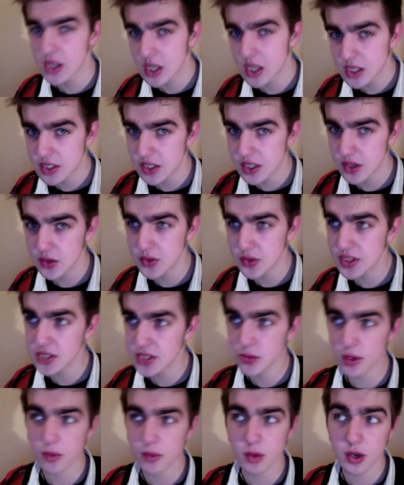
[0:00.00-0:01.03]
So this
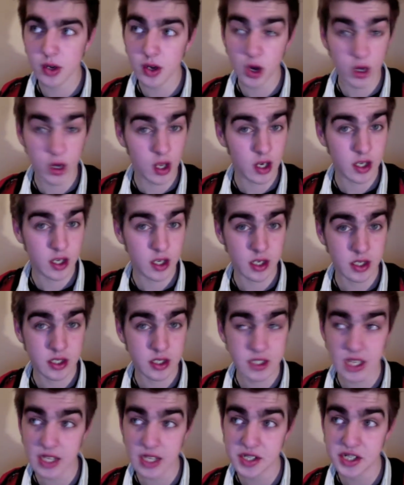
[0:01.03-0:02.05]
week, we're not going to
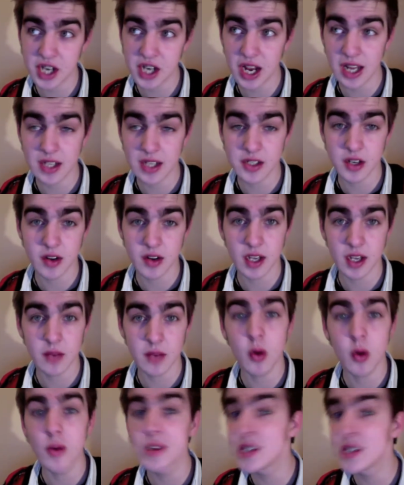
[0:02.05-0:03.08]
set a challenge, I reckon.
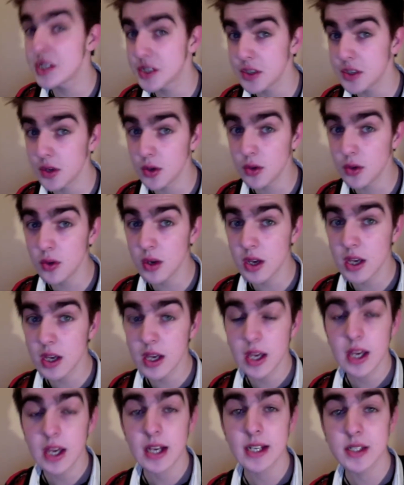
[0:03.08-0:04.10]
What we should do
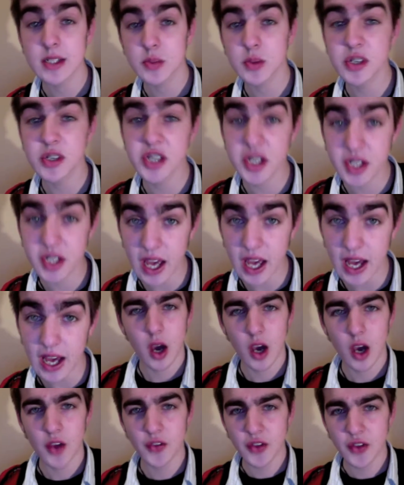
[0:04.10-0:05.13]
is we should get
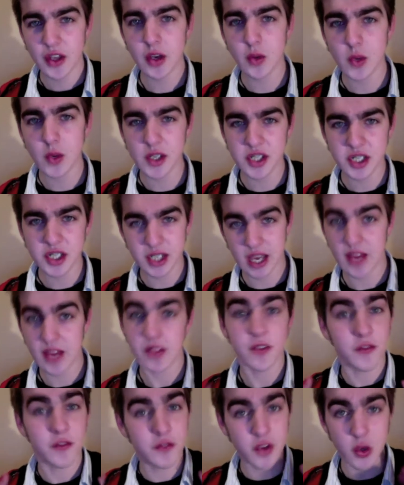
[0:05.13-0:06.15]
the
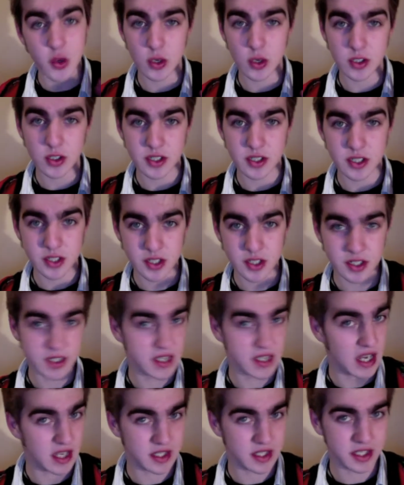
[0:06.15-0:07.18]
viewers to
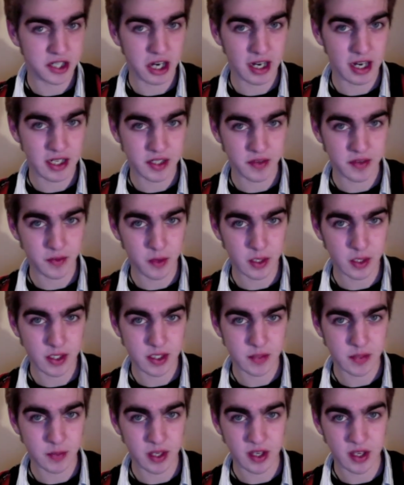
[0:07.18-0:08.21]
set us a challenge for once,
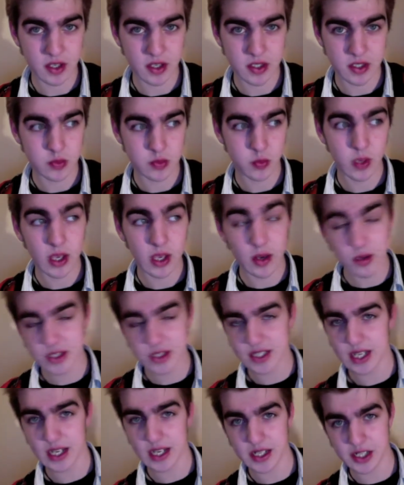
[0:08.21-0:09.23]
because we always
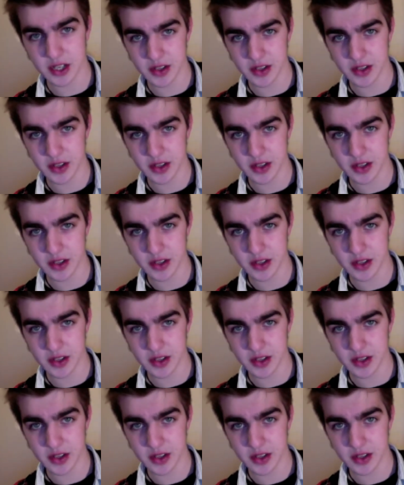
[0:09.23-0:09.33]
set each other